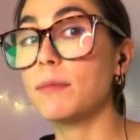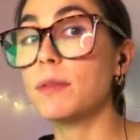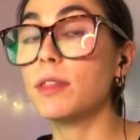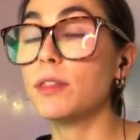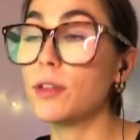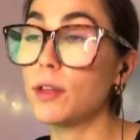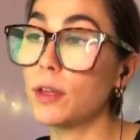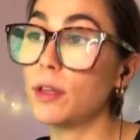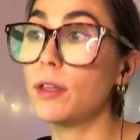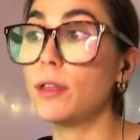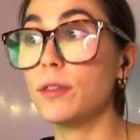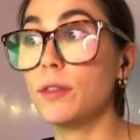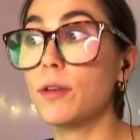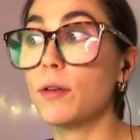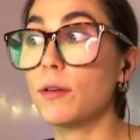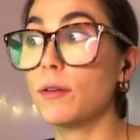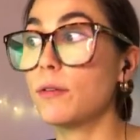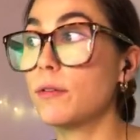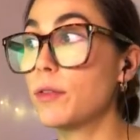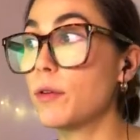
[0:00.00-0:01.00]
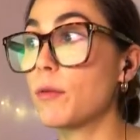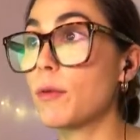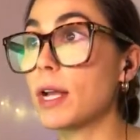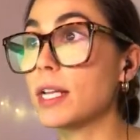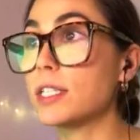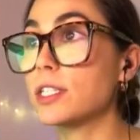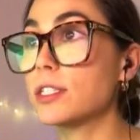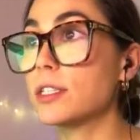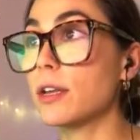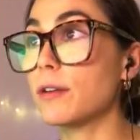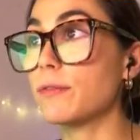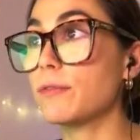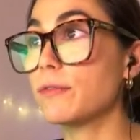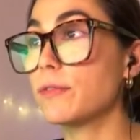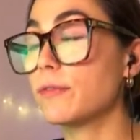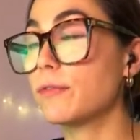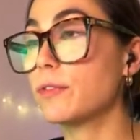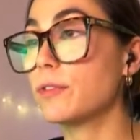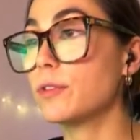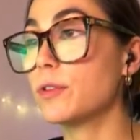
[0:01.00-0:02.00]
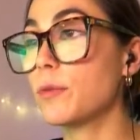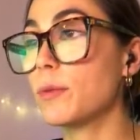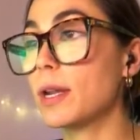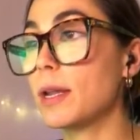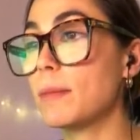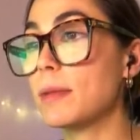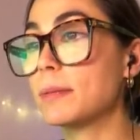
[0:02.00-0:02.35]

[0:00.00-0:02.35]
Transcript: the right stuff, if you know what I mean.